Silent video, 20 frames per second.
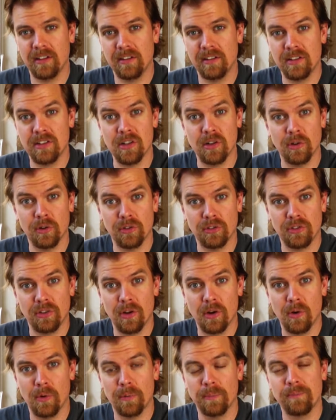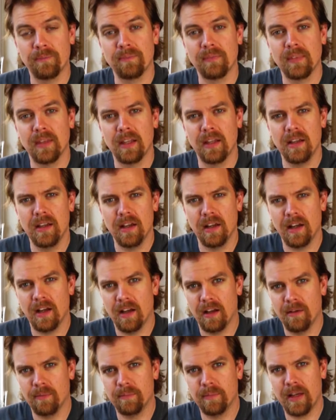year or so.
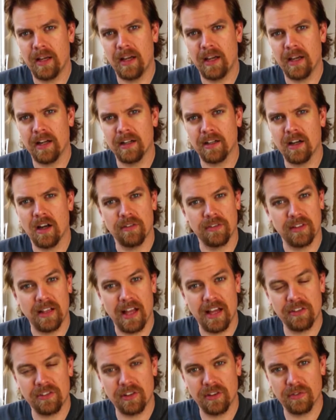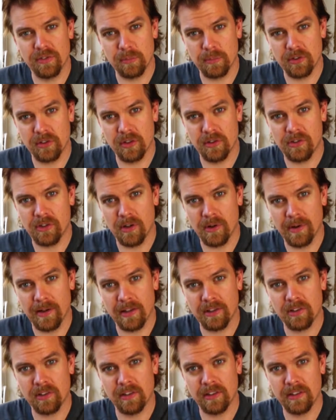I had a coffee last year from Sergio,
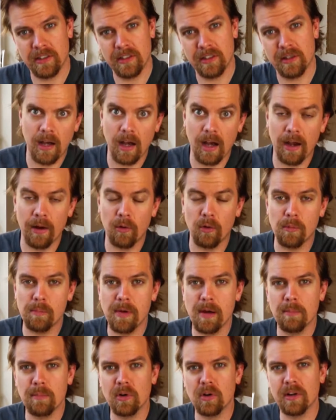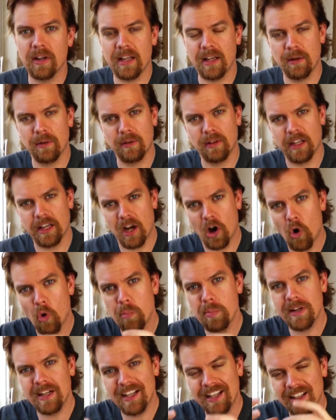actually. I remember it, like
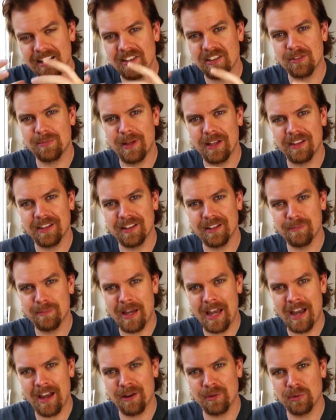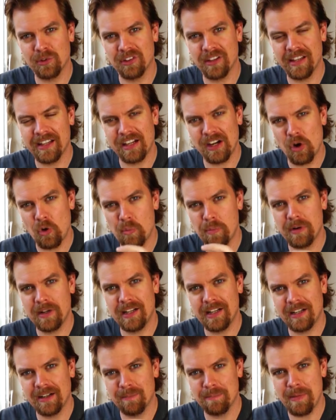opening it and smelling the bag was like
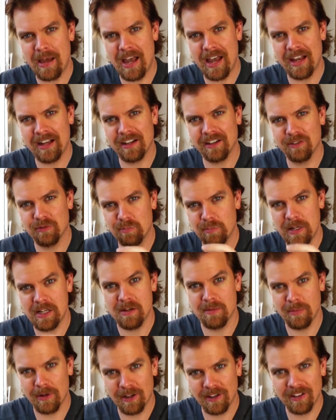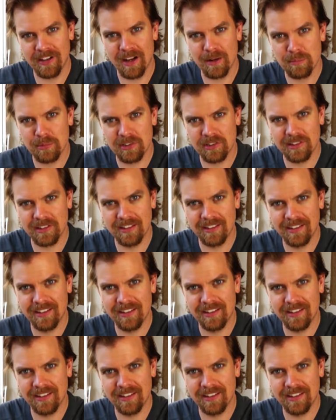opening a bag of peanut butter cups.